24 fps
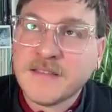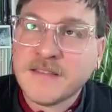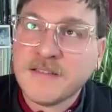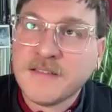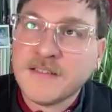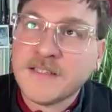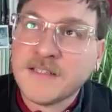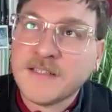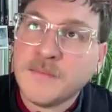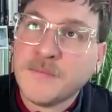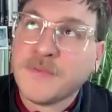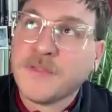there's
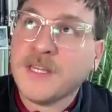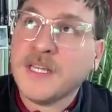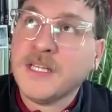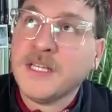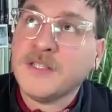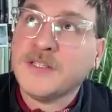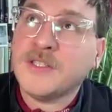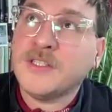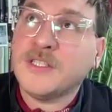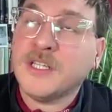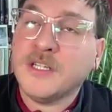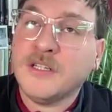something to
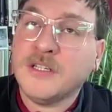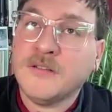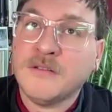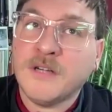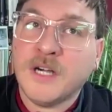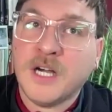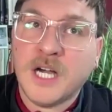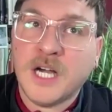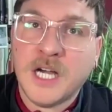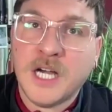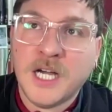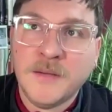do
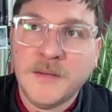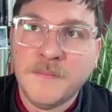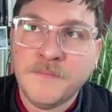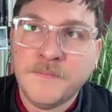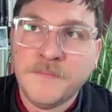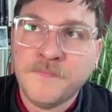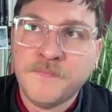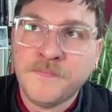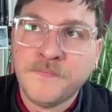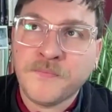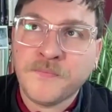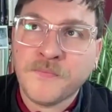
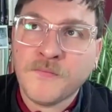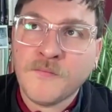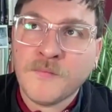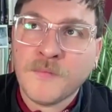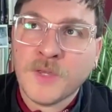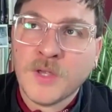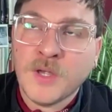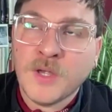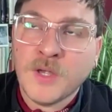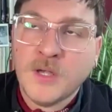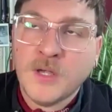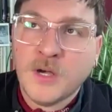um
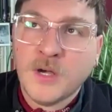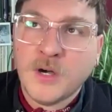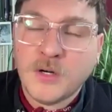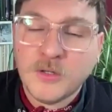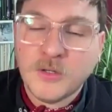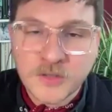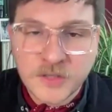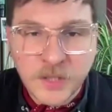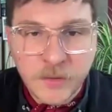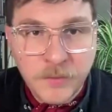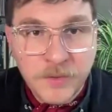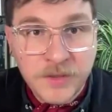
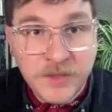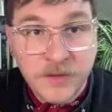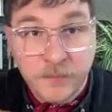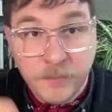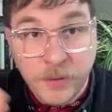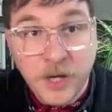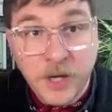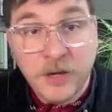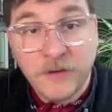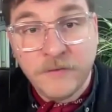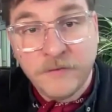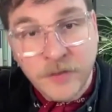also with the
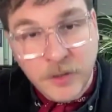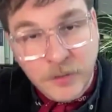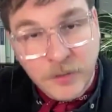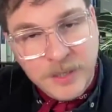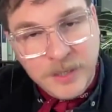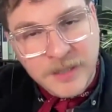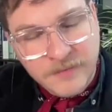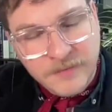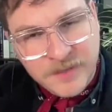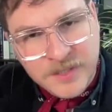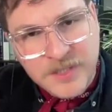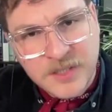
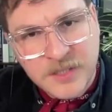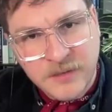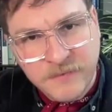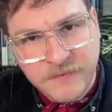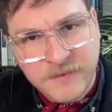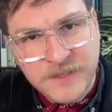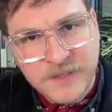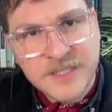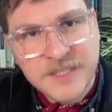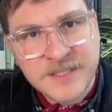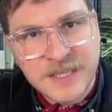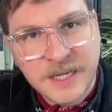perfuming of the snuff
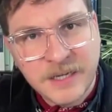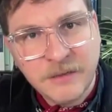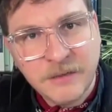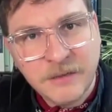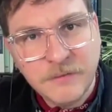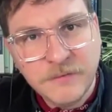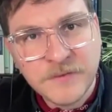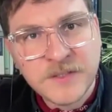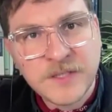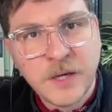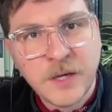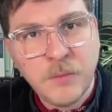
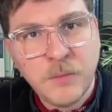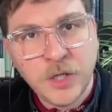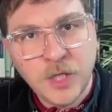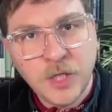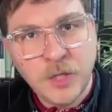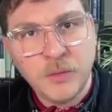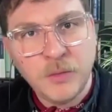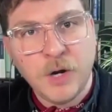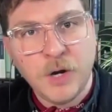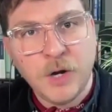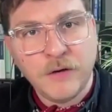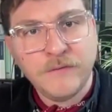itself so mm. what
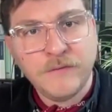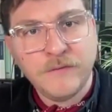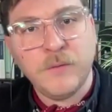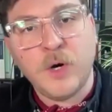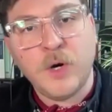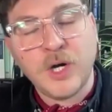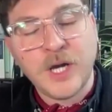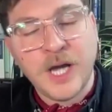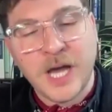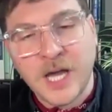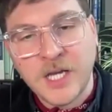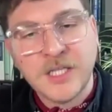you off
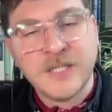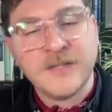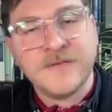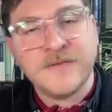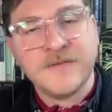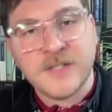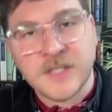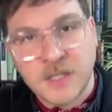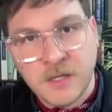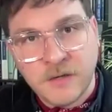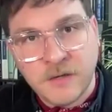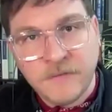what kind of
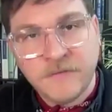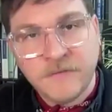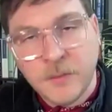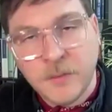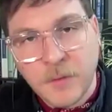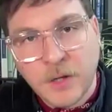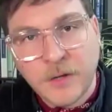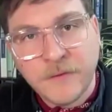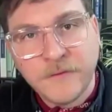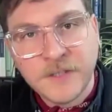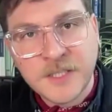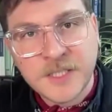snuff you
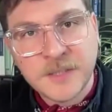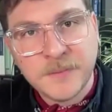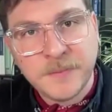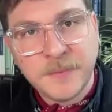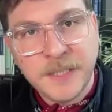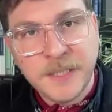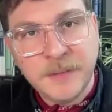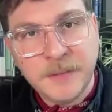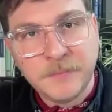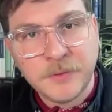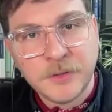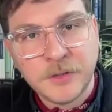offer to
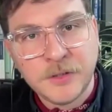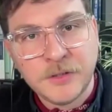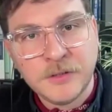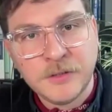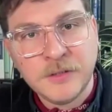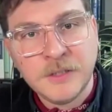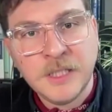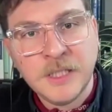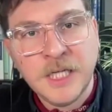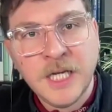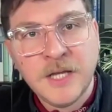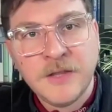people
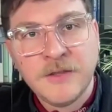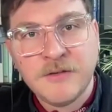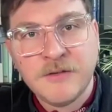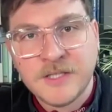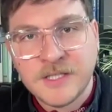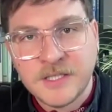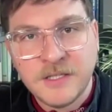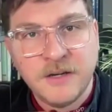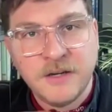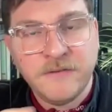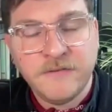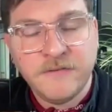there's
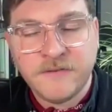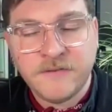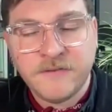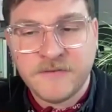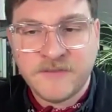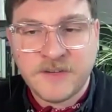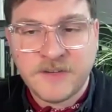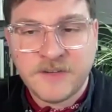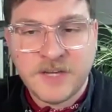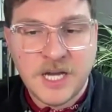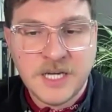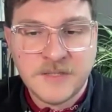snuff
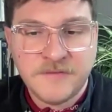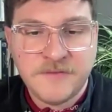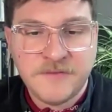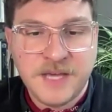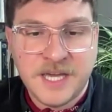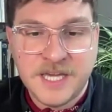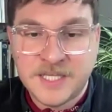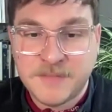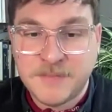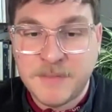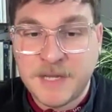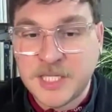kind of
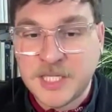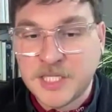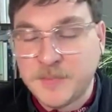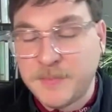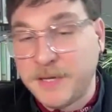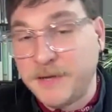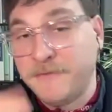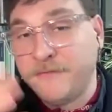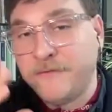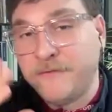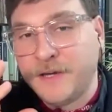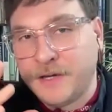that is meant to be
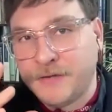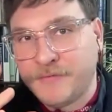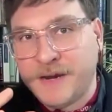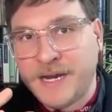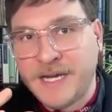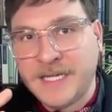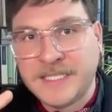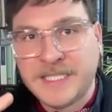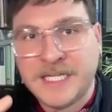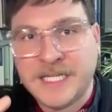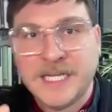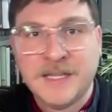
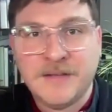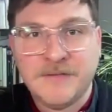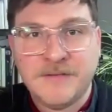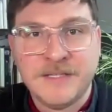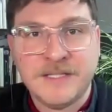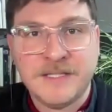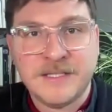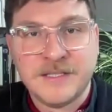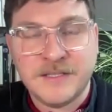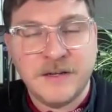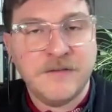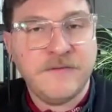invigorating there
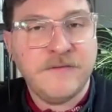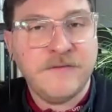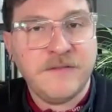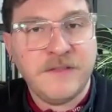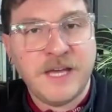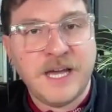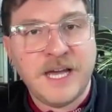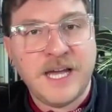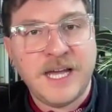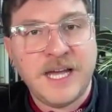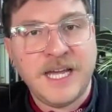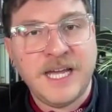is snuff
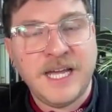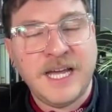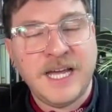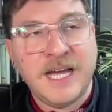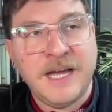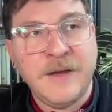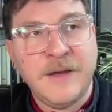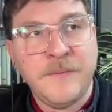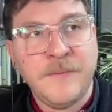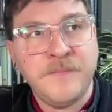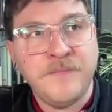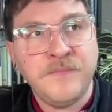that
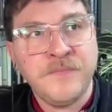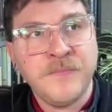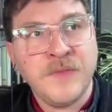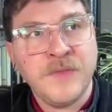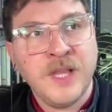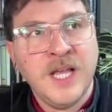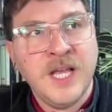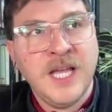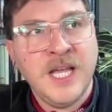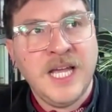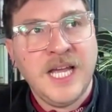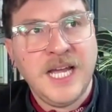um
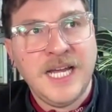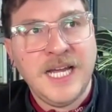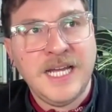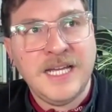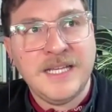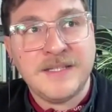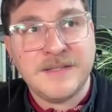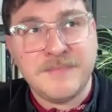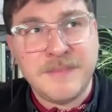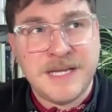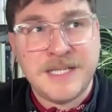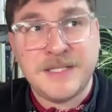
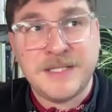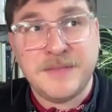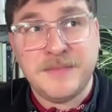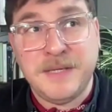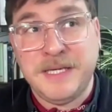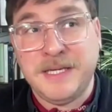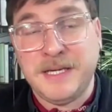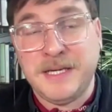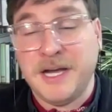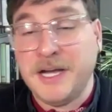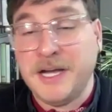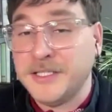is meant to
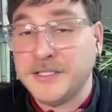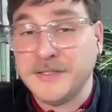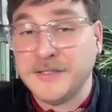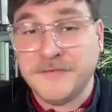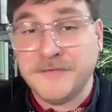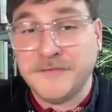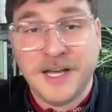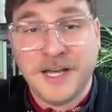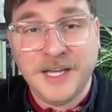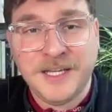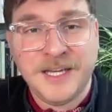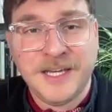be kind
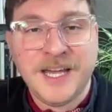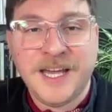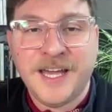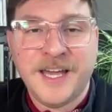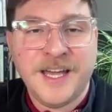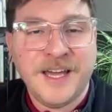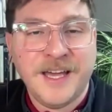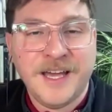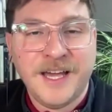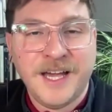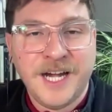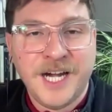of like
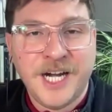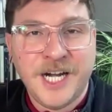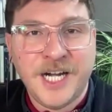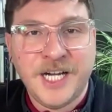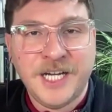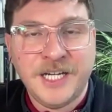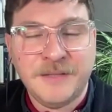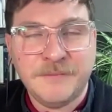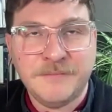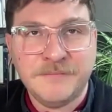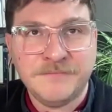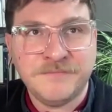a
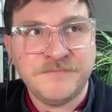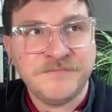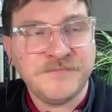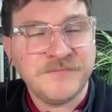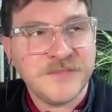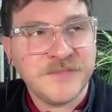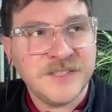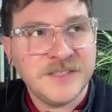um